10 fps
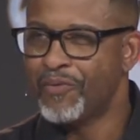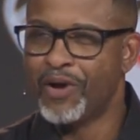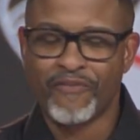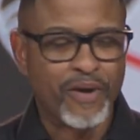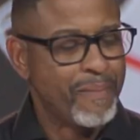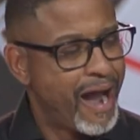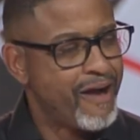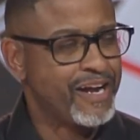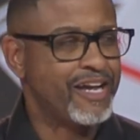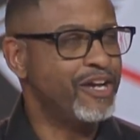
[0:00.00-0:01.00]
If you're
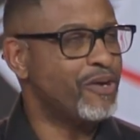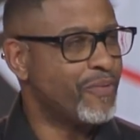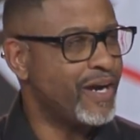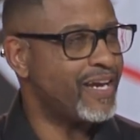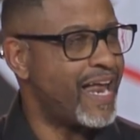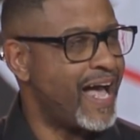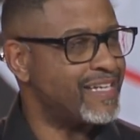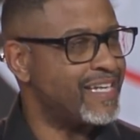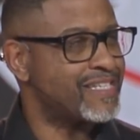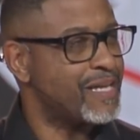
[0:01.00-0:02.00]
married in here, you realize
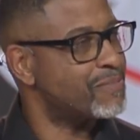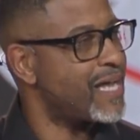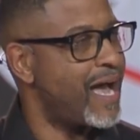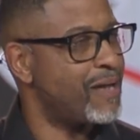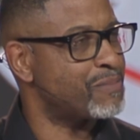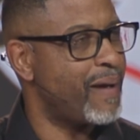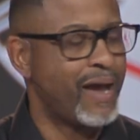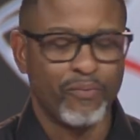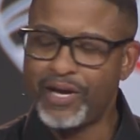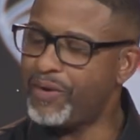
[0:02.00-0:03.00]
that sometimes,
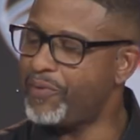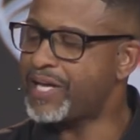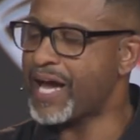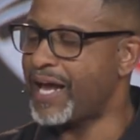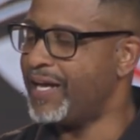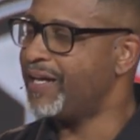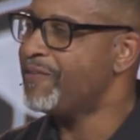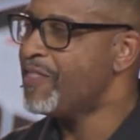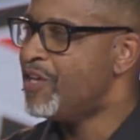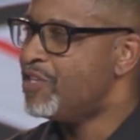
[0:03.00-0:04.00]
man, we, we kind
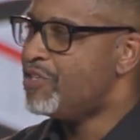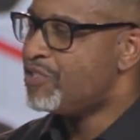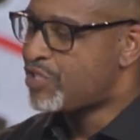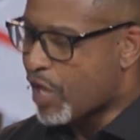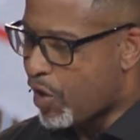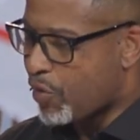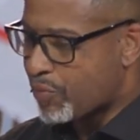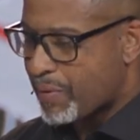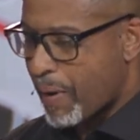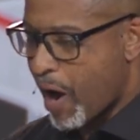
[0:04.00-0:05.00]
of don't
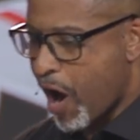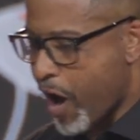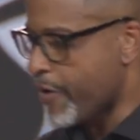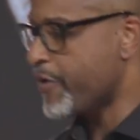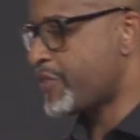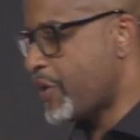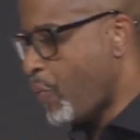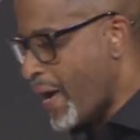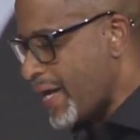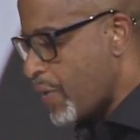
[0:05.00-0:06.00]
honor the
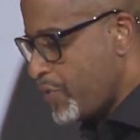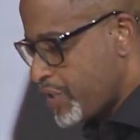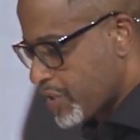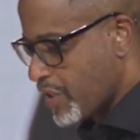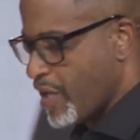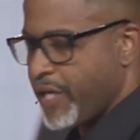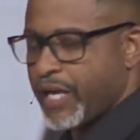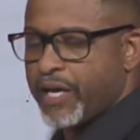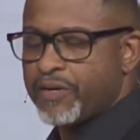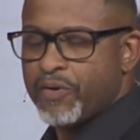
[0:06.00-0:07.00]
way that we should,
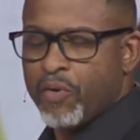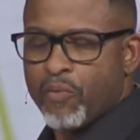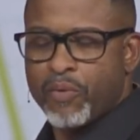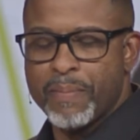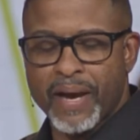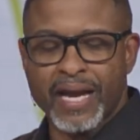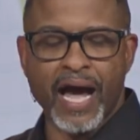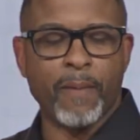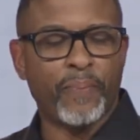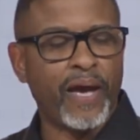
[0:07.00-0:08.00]
and we may
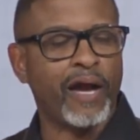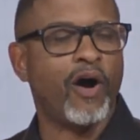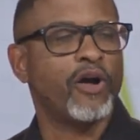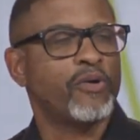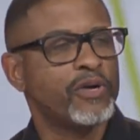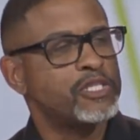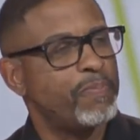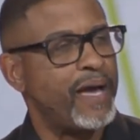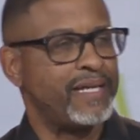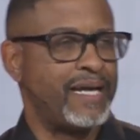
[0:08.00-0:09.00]
not pay all the
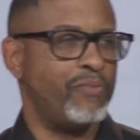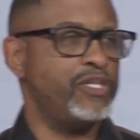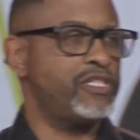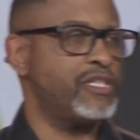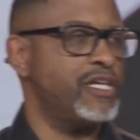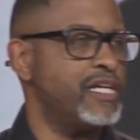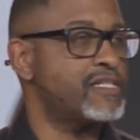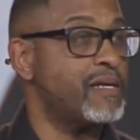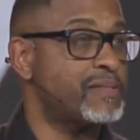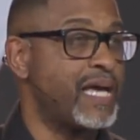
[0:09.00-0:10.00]
respect that we should. And
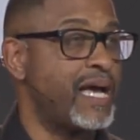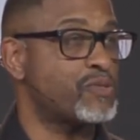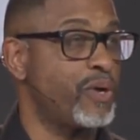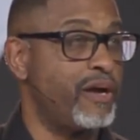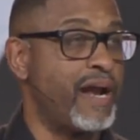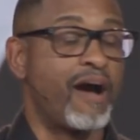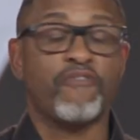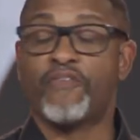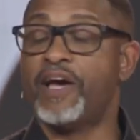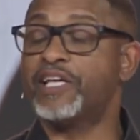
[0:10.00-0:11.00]
sometimes we're in our
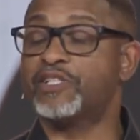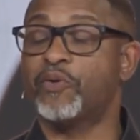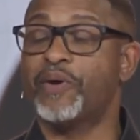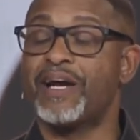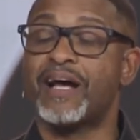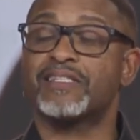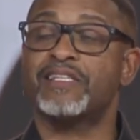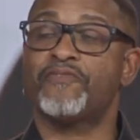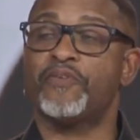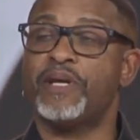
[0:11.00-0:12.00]
flesh or we're in our
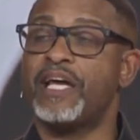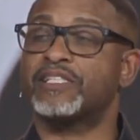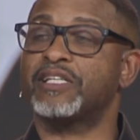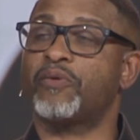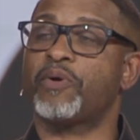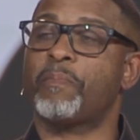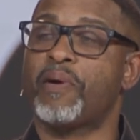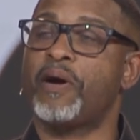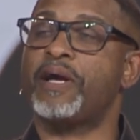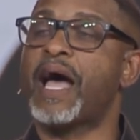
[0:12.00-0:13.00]
sinful nature and we're
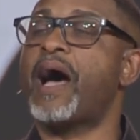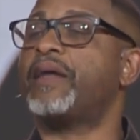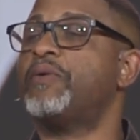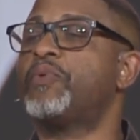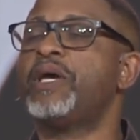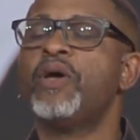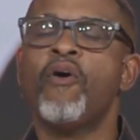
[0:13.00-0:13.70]
burned out, and we,